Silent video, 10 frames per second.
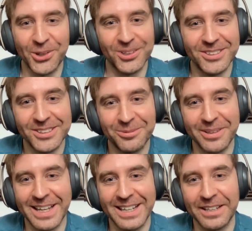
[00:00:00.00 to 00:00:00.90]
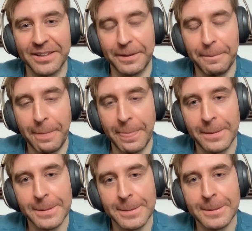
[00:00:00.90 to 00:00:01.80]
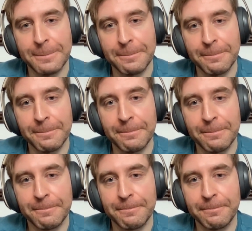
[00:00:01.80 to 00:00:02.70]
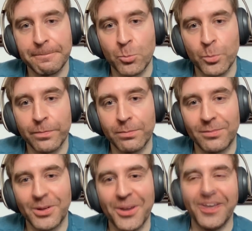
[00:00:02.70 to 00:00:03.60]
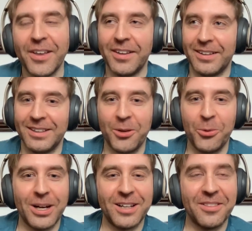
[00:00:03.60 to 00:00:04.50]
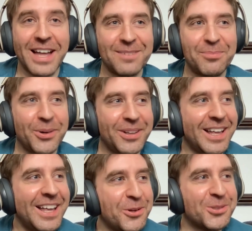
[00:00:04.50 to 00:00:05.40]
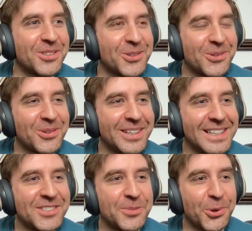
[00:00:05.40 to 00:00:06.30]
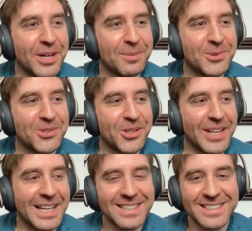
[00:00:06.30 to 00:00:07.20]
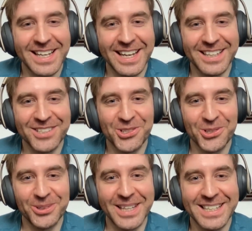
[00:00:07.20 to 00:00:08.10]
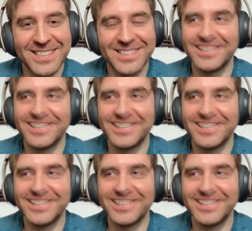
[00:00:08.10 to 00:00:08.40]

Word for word: all. What, like, give an example of like an extreme dietary intervention? Well, the list of programs that was on that show last